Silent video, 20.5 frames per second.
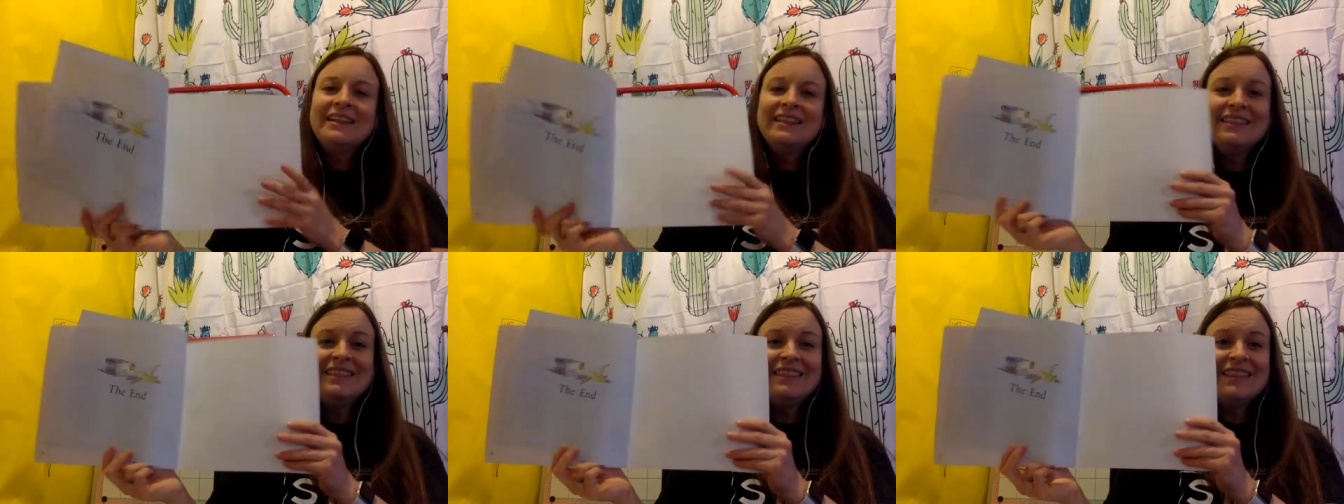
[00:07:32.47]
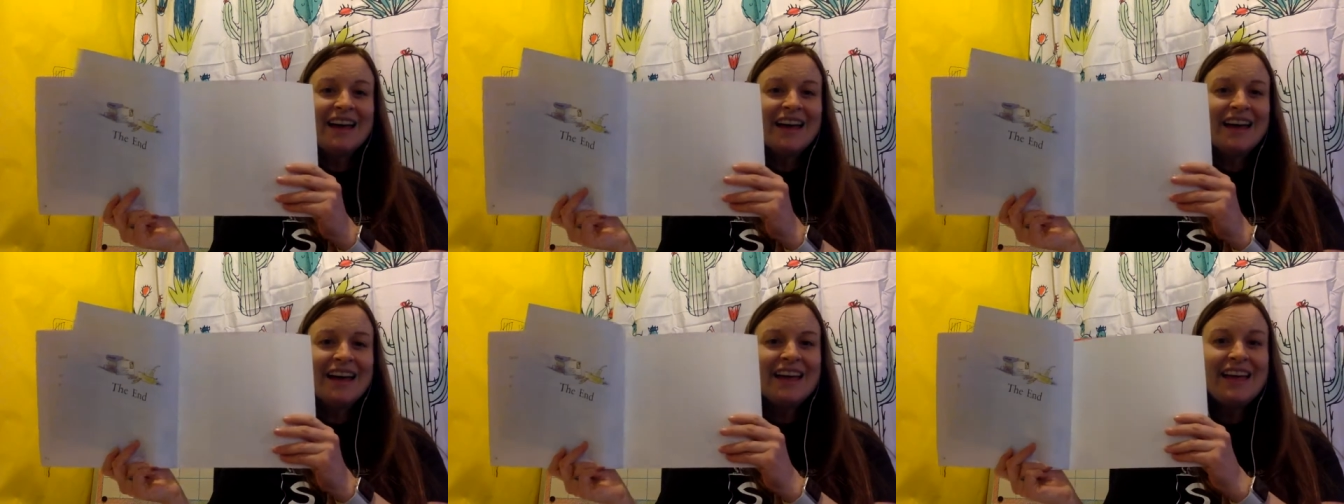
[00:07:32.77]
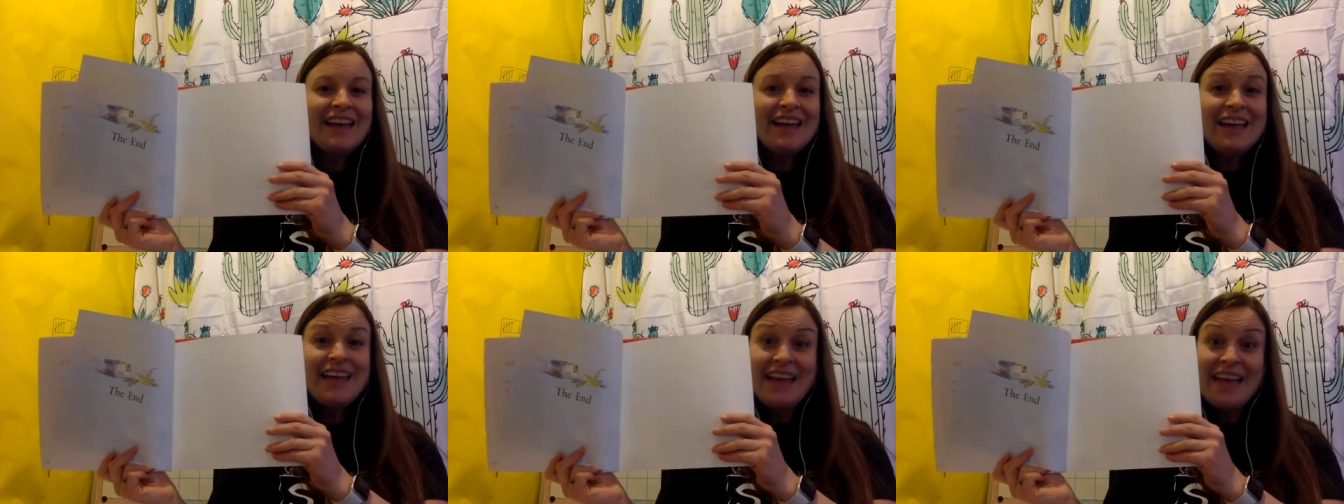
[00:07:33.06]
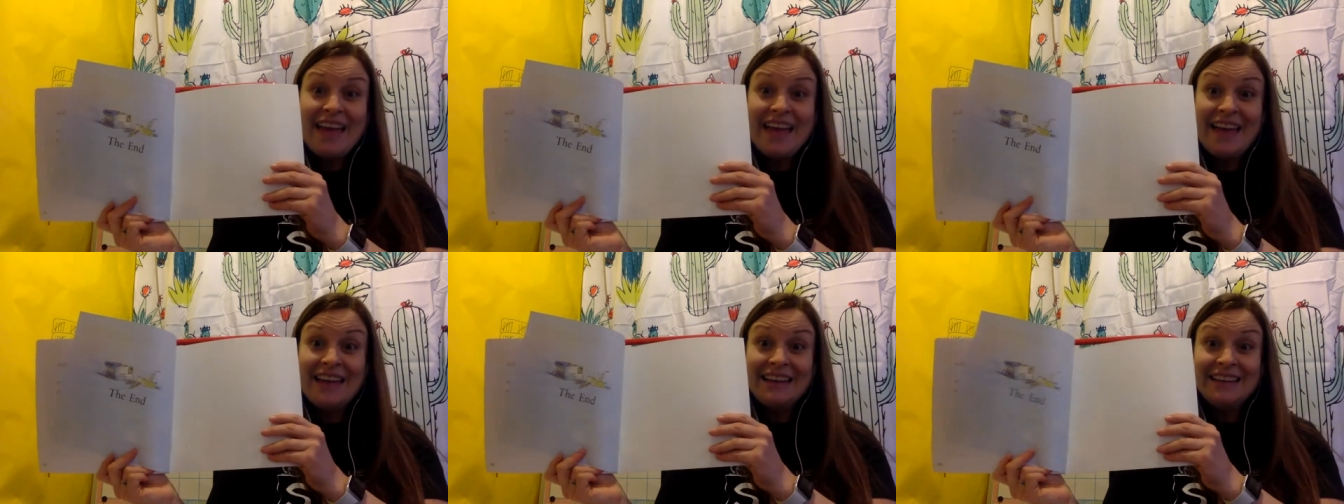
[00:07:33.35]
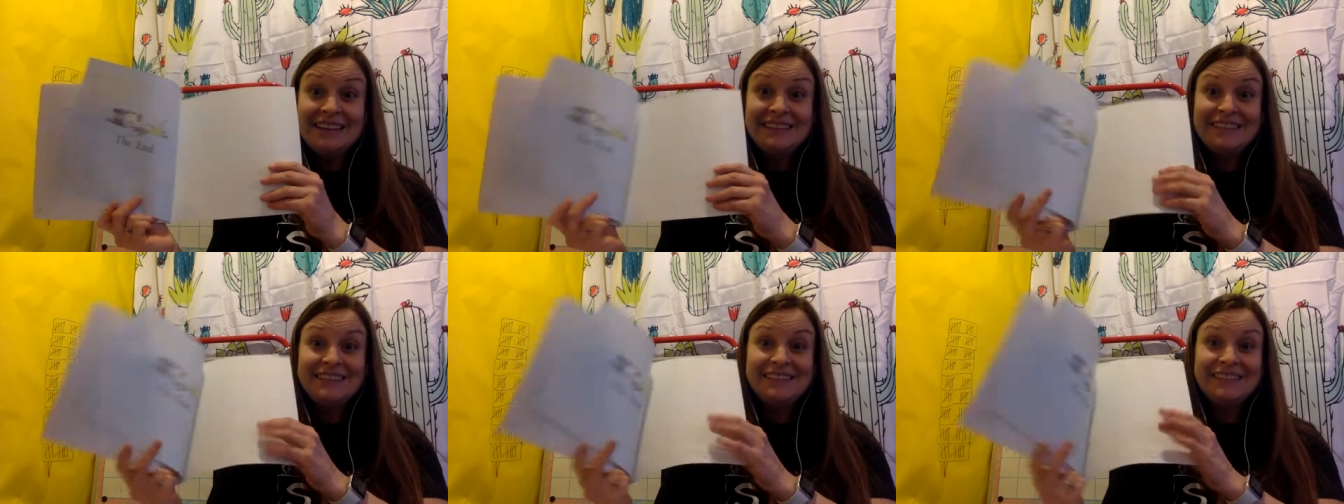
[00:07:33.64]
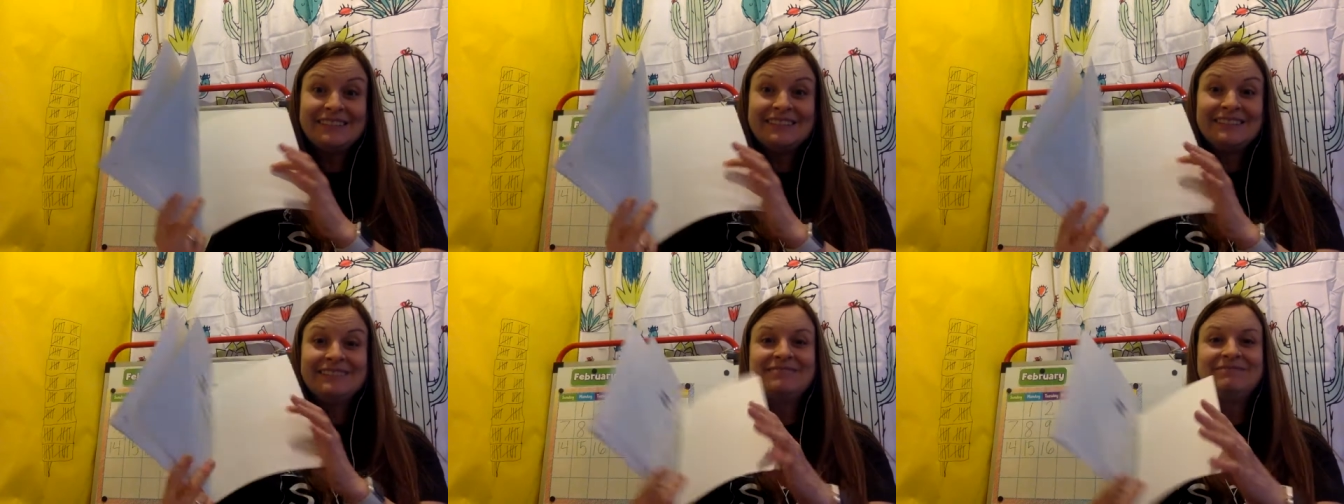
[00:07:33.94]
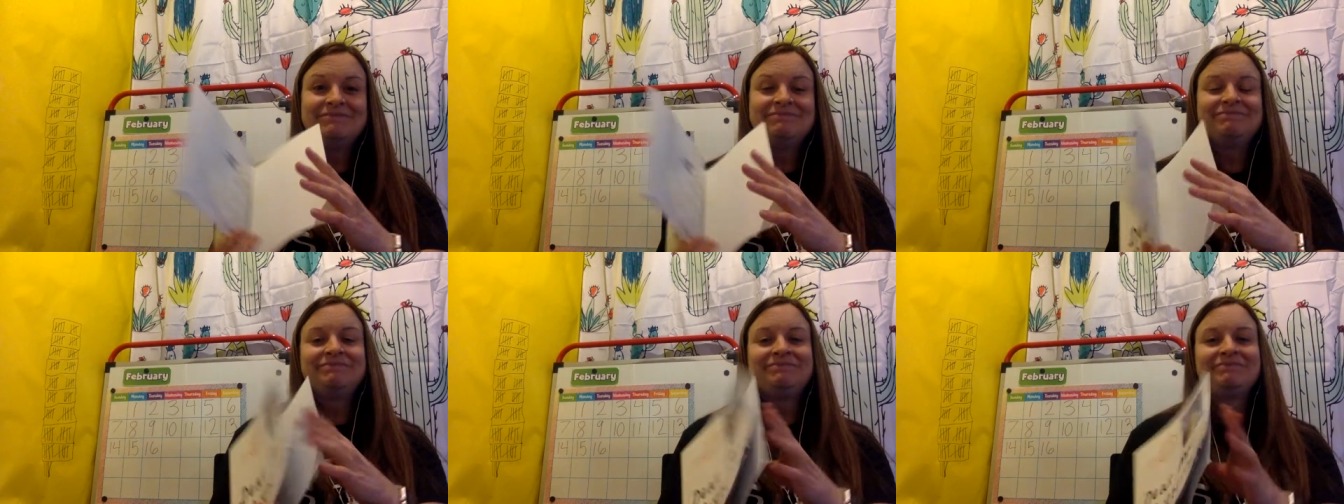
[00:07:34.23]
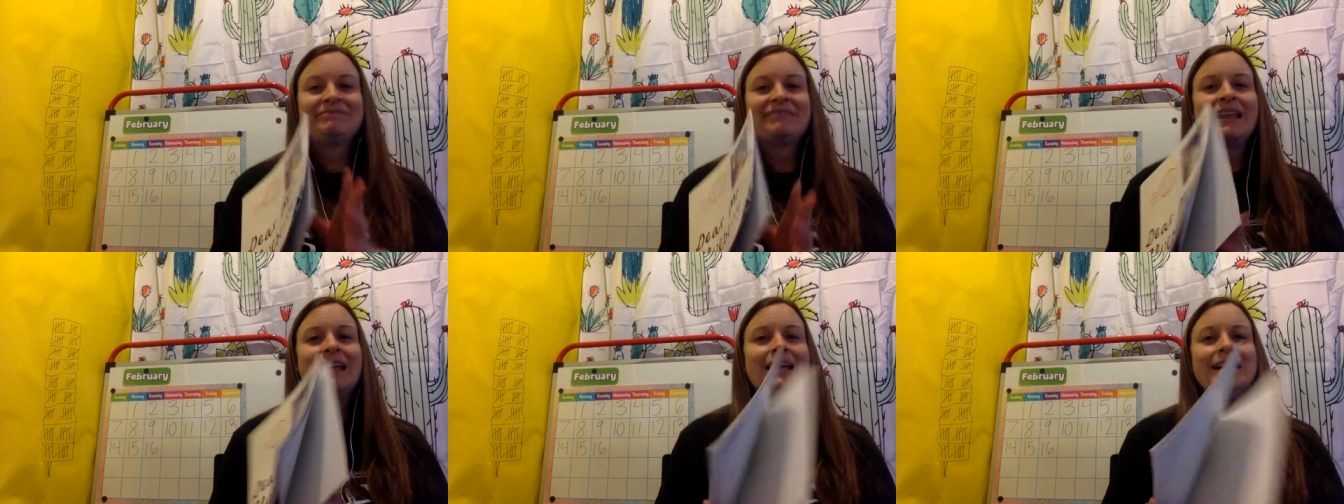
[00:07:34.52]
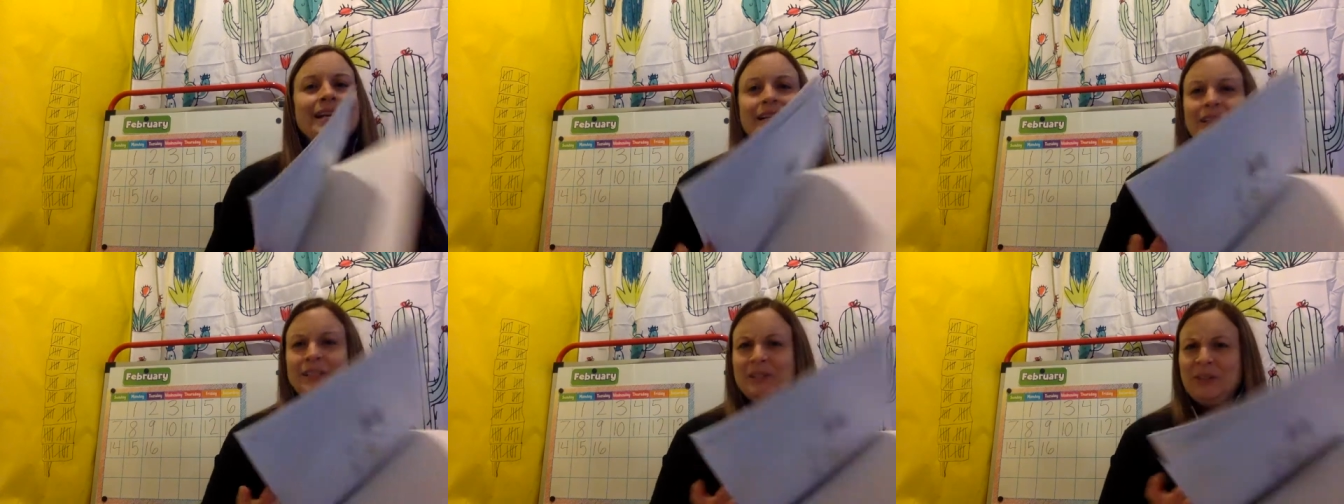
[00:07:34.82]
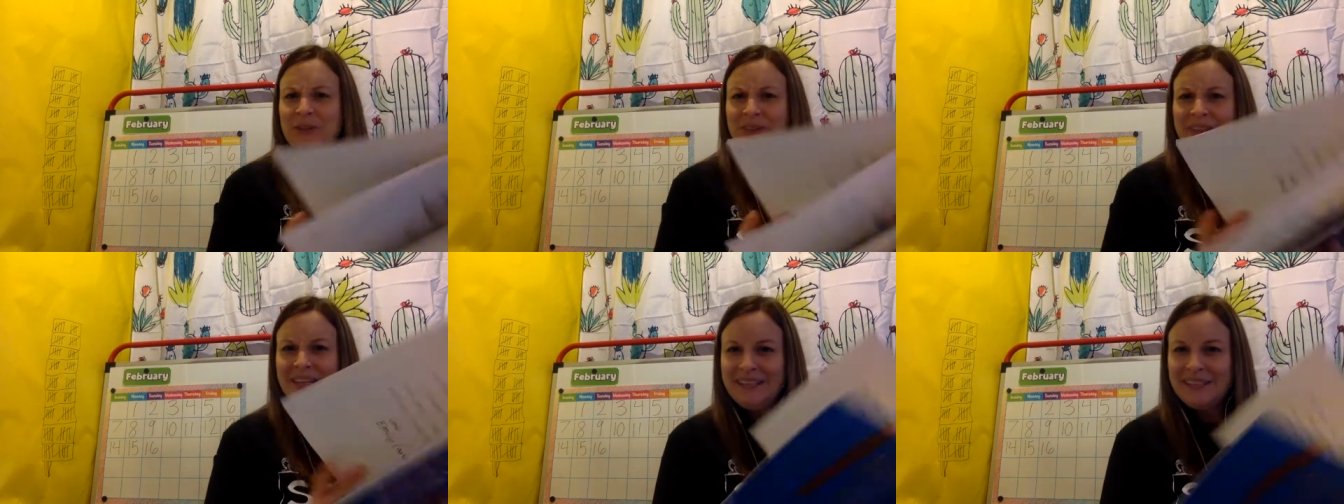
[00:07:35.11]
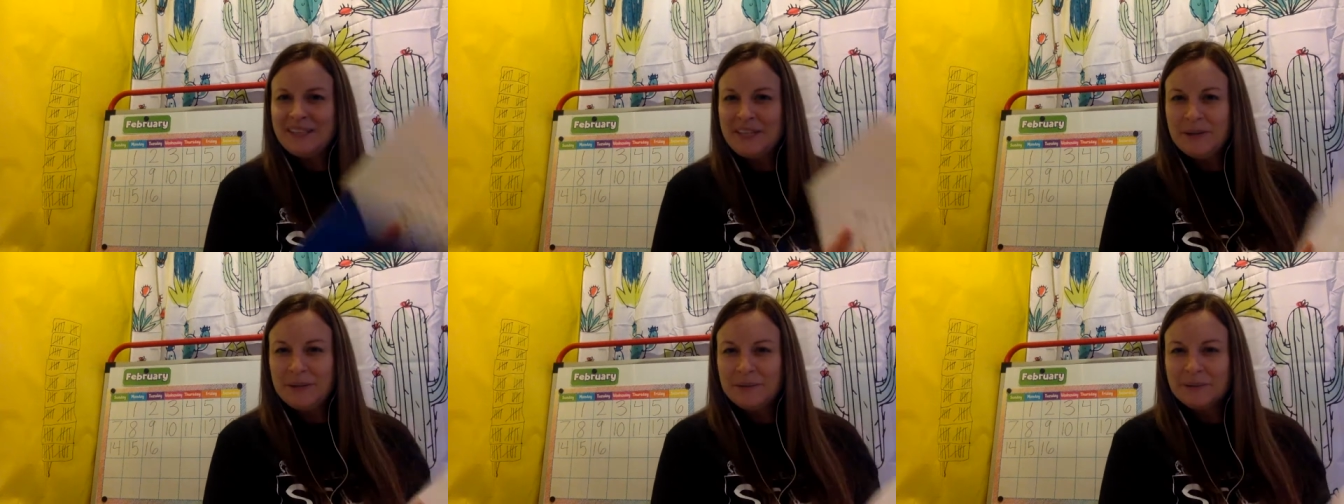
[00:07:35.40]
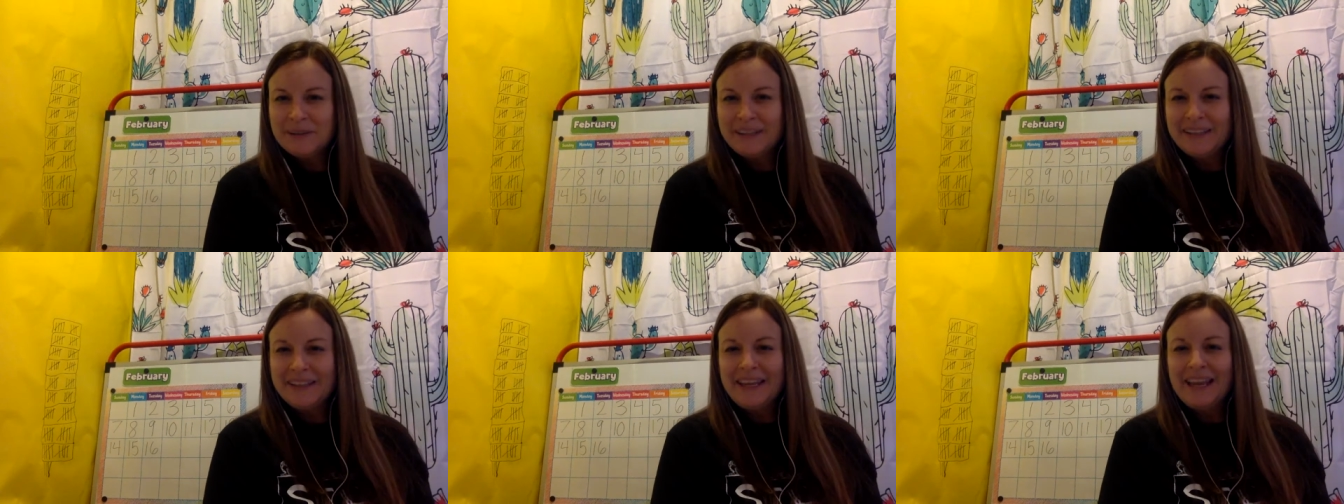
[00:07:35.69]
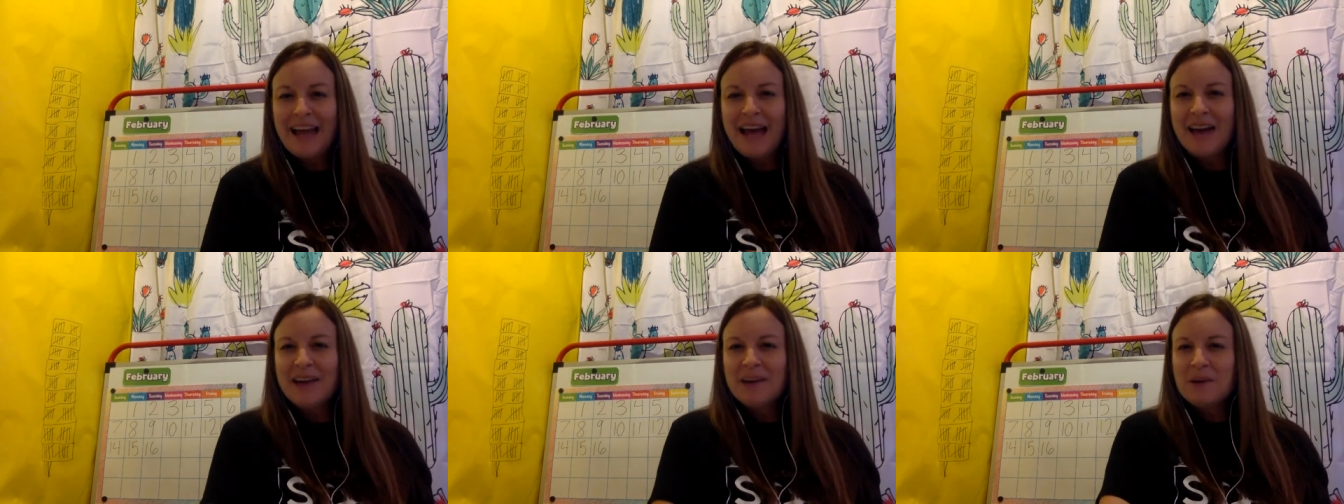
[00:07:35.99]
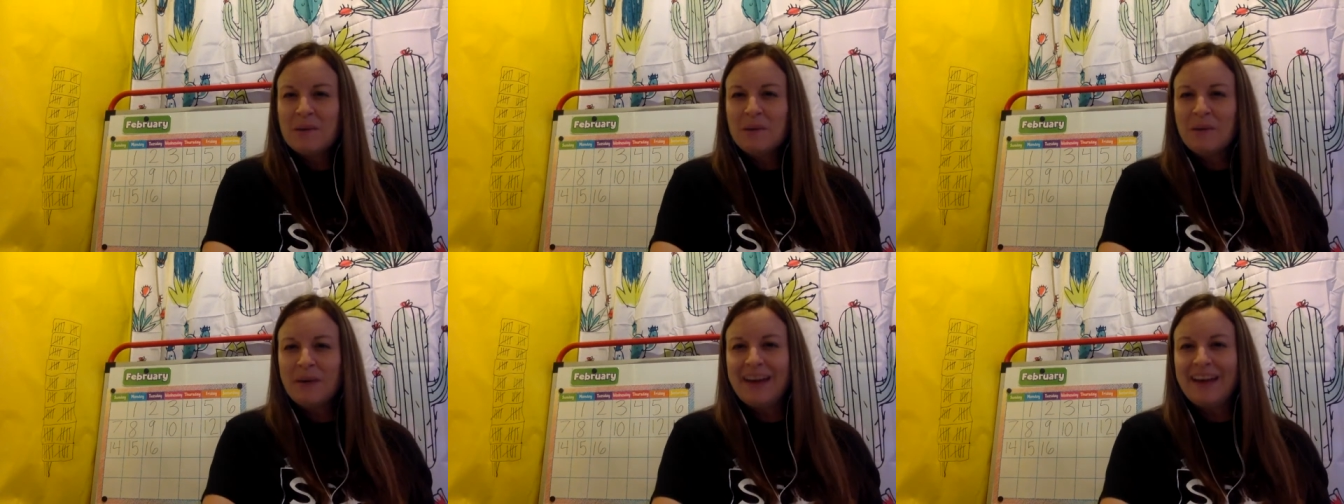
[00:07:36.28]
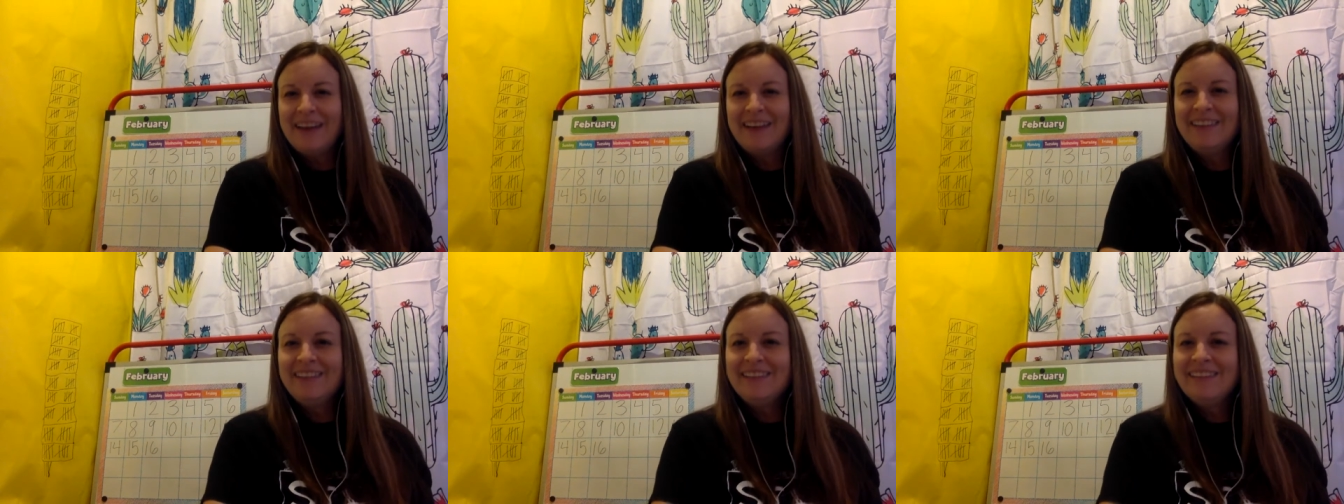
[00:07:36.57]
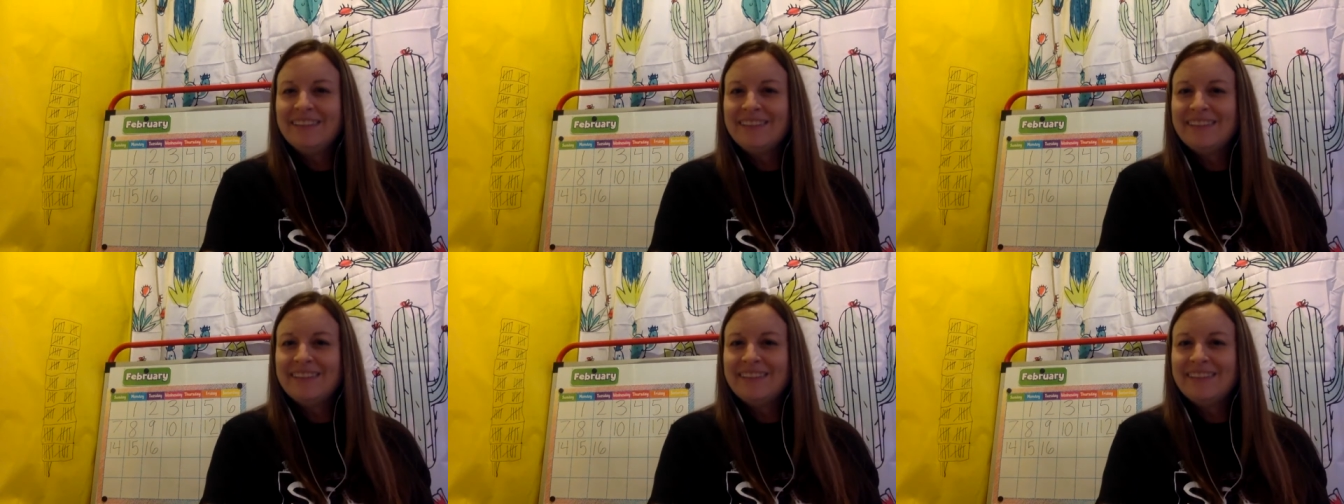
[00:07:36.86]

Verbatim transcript: The end. Do you think she really had a whale